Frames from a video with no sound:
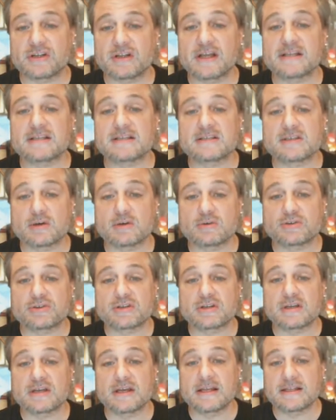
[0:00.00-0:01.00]
and
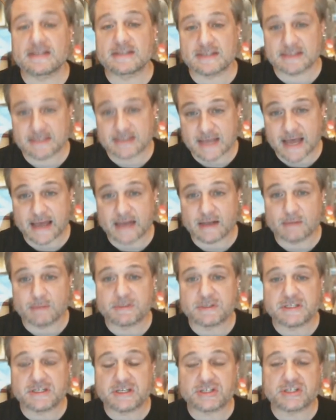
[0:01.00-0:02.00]
societal
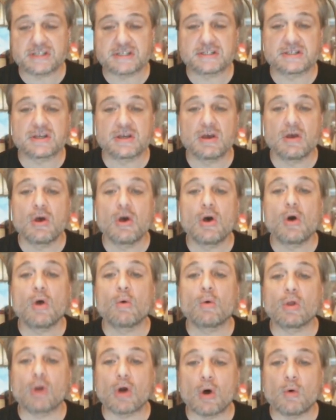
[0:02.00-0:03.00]
positions
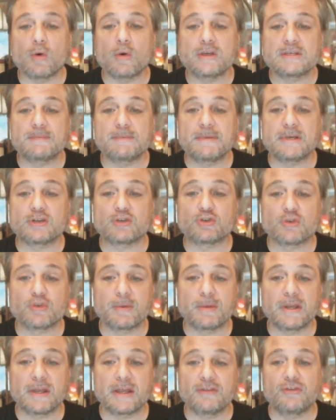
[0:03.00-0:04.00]
will always be
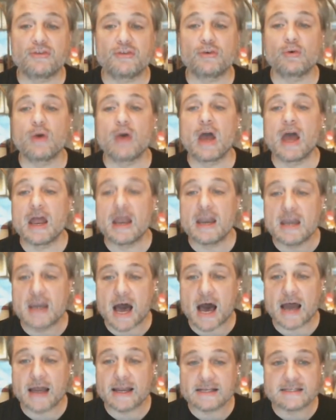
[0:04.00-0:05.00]
attributed to
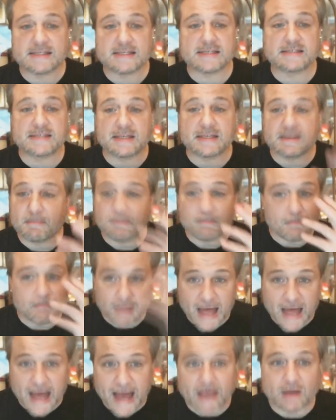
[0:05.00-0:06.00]
non-existent
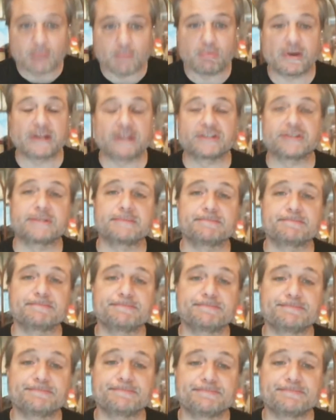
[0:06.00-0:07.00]
black oppression.
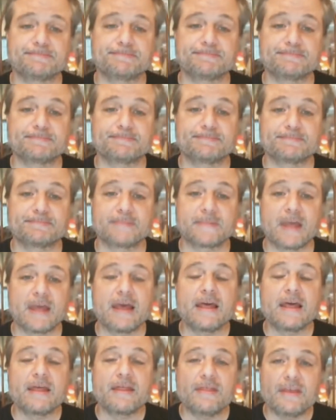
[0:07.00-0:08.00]

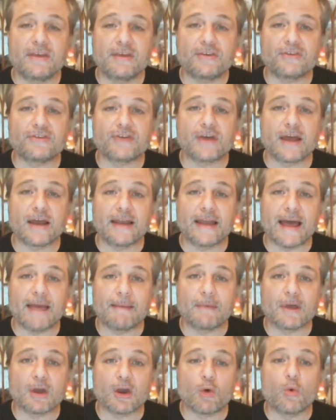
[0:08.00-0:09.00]
This
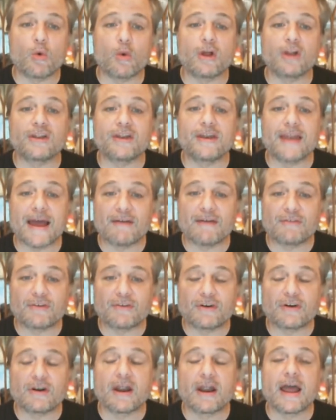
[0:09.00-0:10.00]
dynamic will
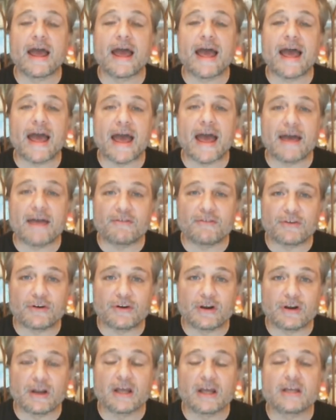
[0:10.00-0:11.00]
never,
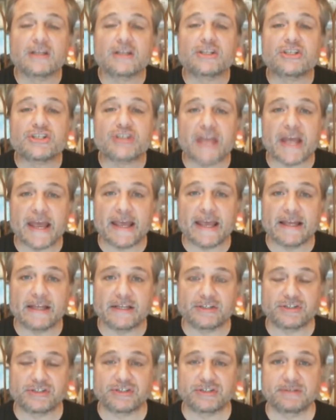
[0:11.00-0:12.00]
ever
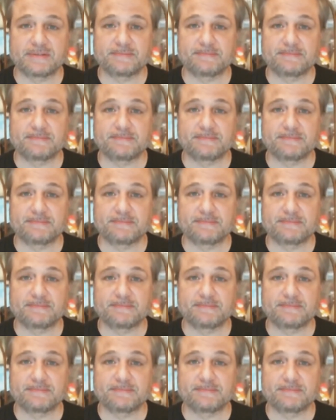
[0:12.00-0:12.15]
change.